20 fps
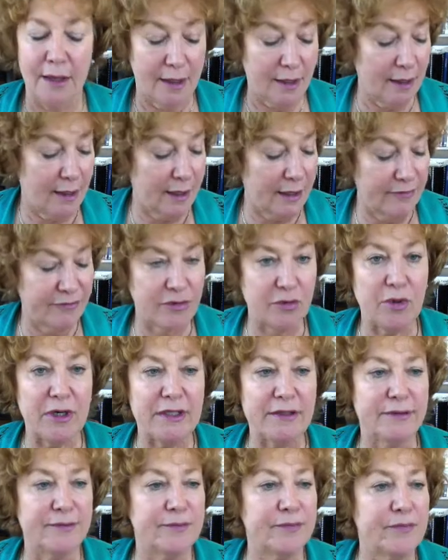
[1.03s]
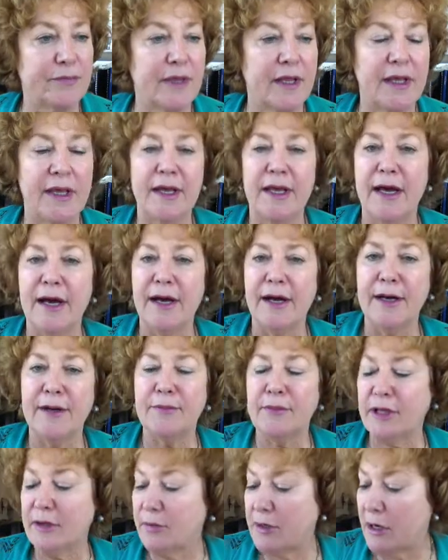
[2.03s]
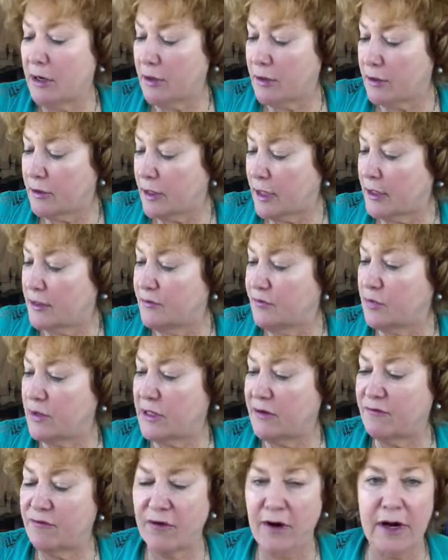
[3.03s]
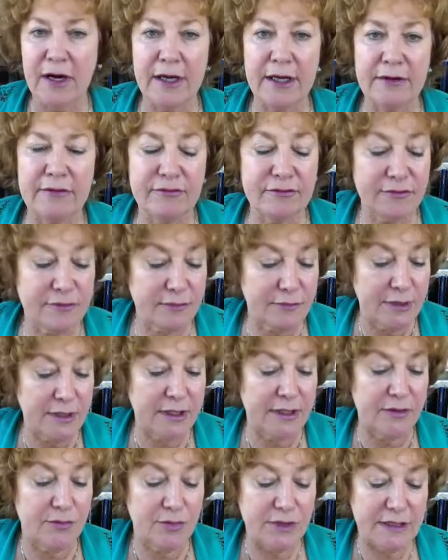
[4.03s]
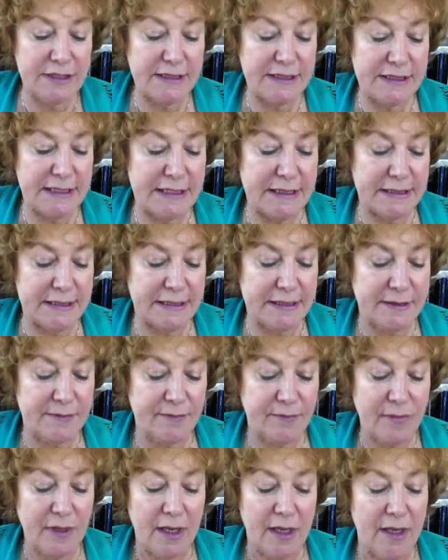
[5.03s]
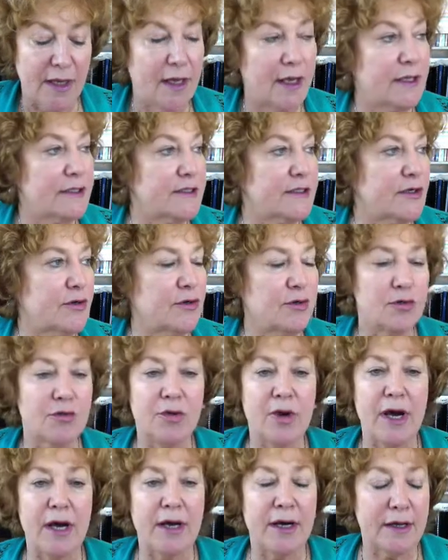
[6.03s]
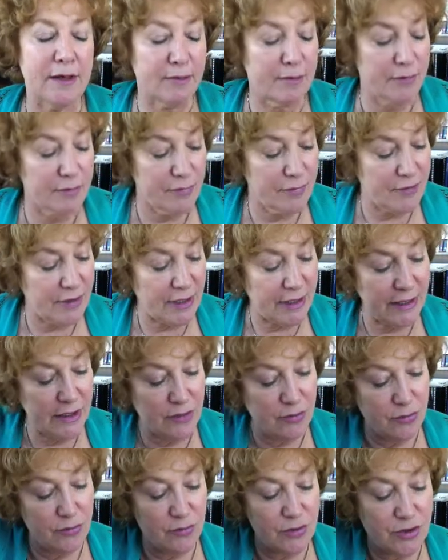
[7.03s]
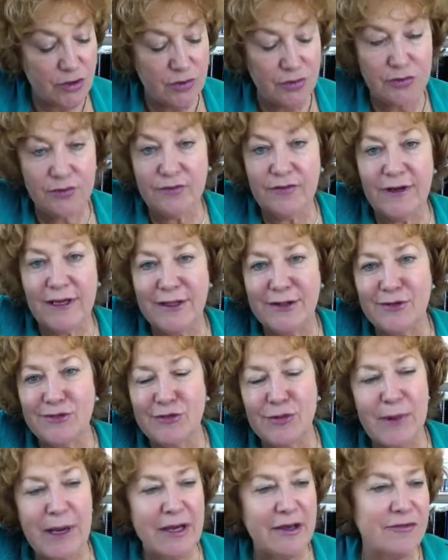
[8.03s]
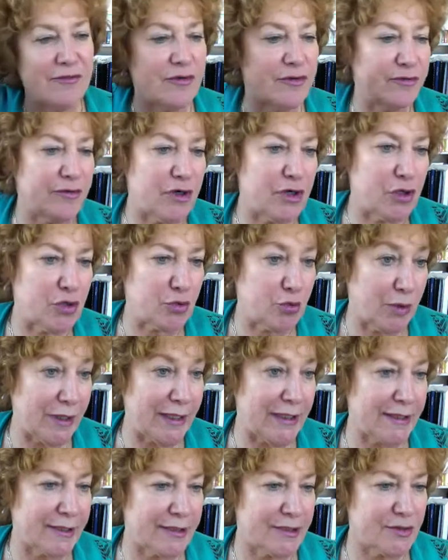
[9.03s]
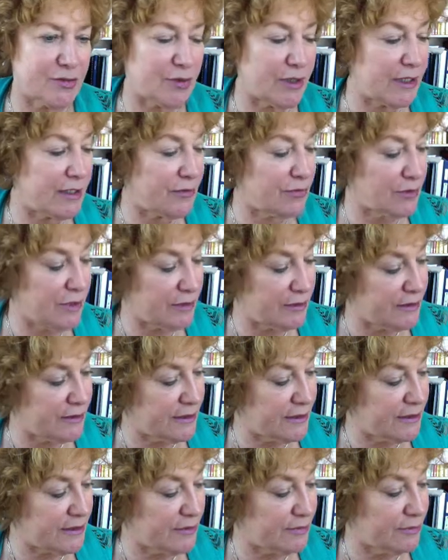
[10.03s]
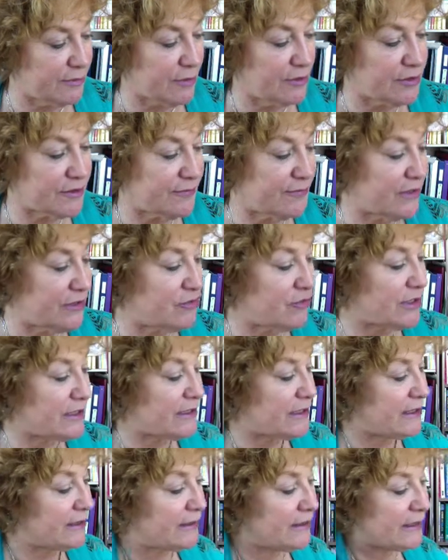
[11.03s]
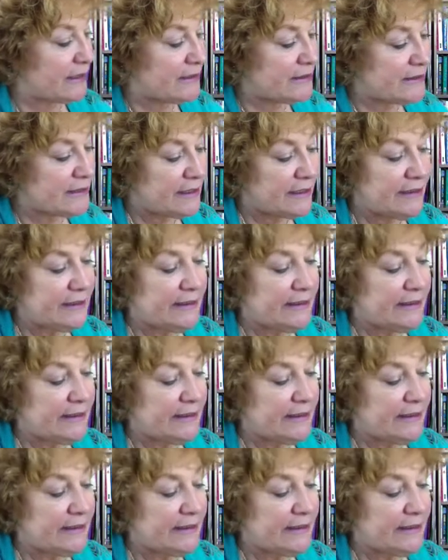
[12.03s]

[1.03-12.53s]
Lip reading: Hi everyone. Here we are, end of week 5, beginning week 6. So thank you to Faith and Rebecca for a very good week this week. We did lots of interesting things.